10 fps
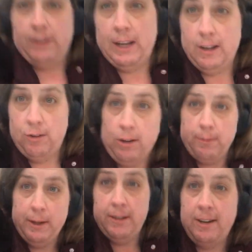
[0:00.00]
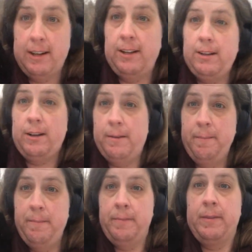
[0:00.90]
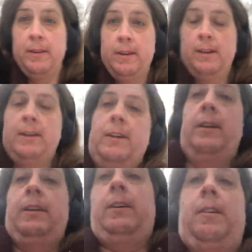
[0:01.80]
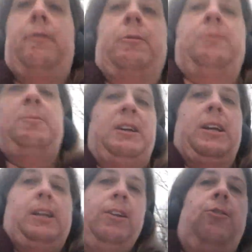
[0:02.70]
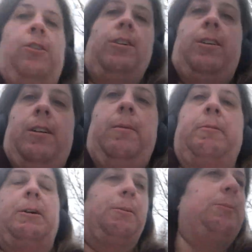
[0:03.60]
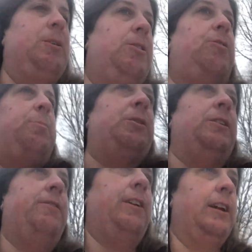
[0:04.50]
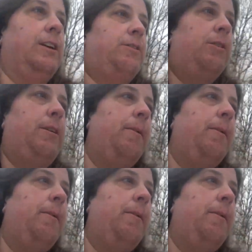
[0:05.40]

you can't already tell from the beginning till probably this point in the video,